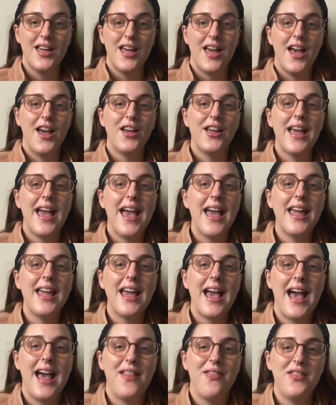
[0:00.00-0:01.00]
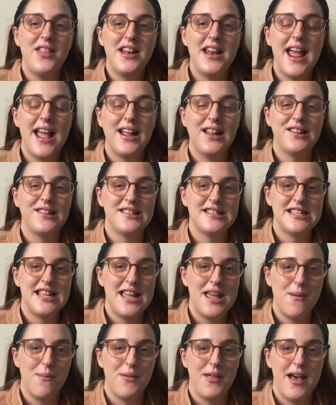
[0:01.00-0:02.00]
Okay, and the next
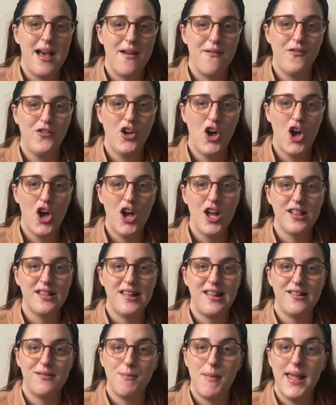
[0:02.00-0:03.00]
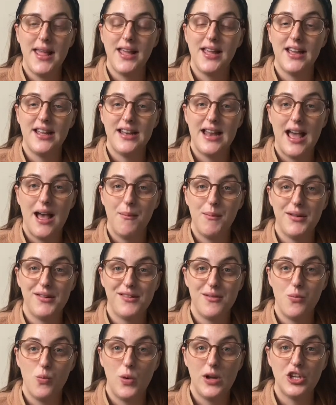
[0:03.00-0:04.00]
tip that I've got is make an
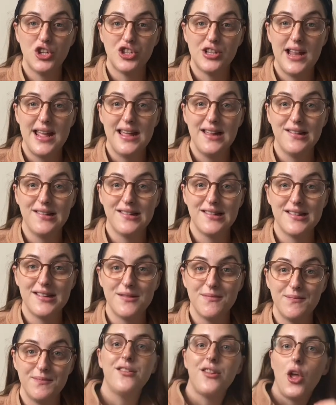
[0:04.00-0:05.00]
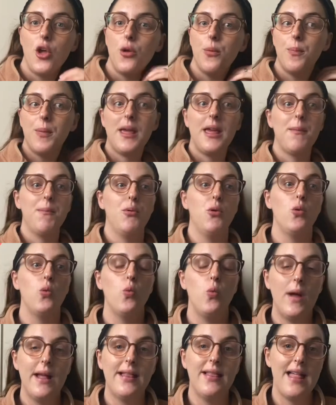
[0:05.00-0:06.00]
Amazon wish list. So
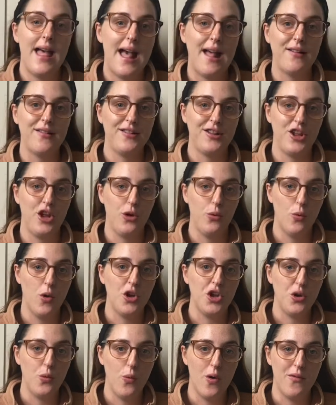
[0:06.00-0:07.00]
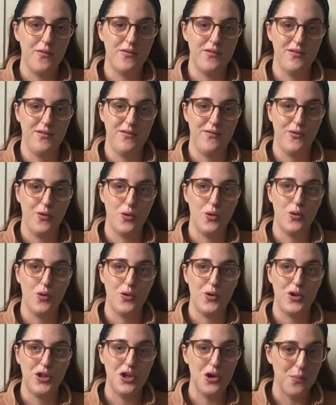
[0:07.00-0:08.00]
people will ask you what you want
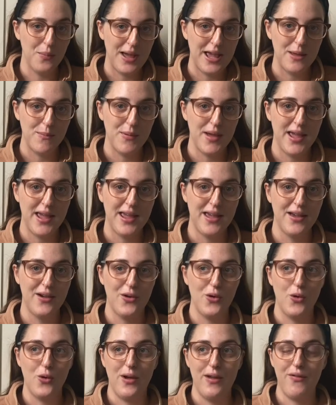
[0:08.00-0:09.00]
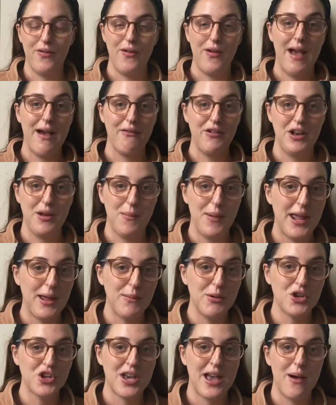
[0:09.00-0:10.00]
for your baby, or if you're having a
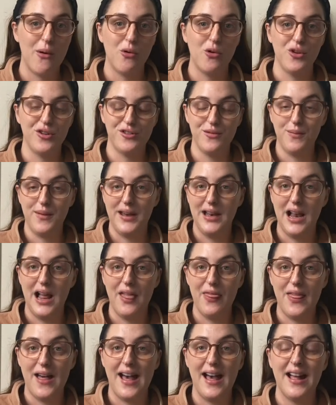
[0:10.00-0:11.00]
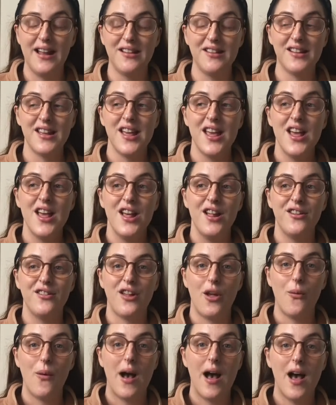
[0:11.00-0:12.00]
baby shower or something like that.
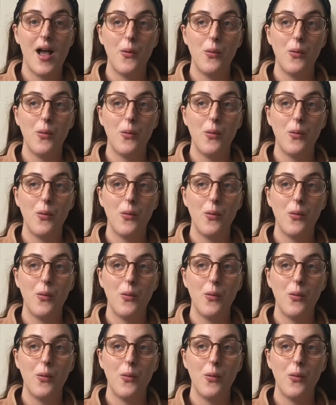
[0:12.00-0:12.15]
So I